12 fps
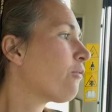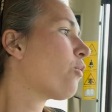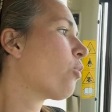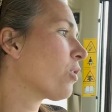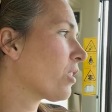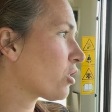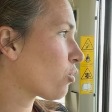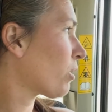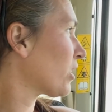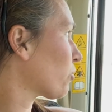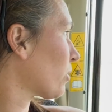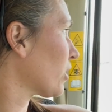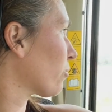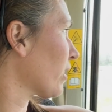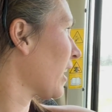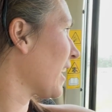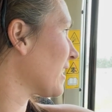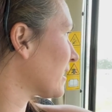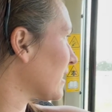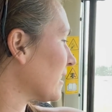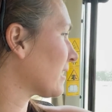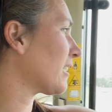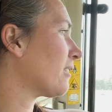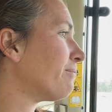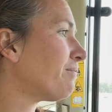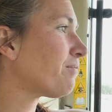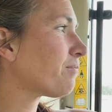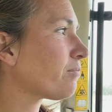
for the twenty twenty-three hay season.